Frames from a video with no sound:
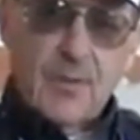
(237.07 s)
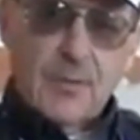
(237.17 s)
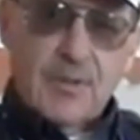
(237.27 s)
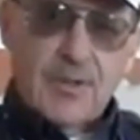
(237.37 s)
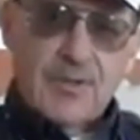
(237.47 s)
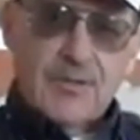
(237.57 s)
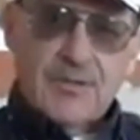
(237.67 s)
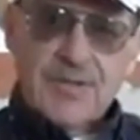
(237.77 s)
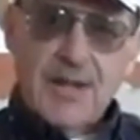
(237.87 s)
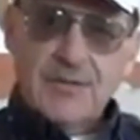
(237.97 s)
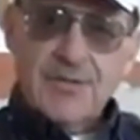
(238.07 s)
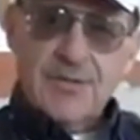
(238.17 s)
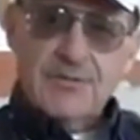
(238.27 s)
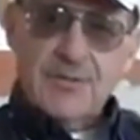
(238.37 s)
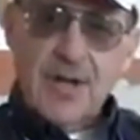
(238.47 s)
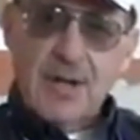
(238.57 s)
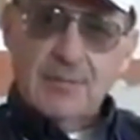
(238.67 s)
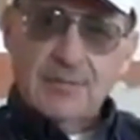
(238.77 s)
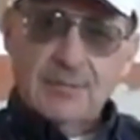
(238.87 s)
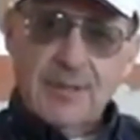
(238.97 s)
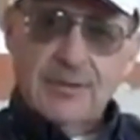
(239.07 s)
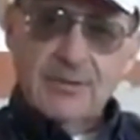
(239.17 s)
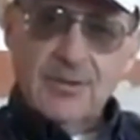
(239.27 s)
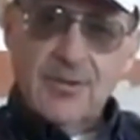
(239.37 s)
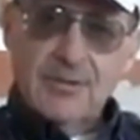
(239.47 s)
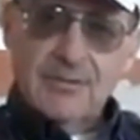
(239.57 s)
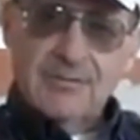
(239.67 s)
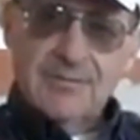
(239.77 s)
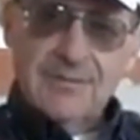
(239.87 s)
Well, because there's thousands of jobs based on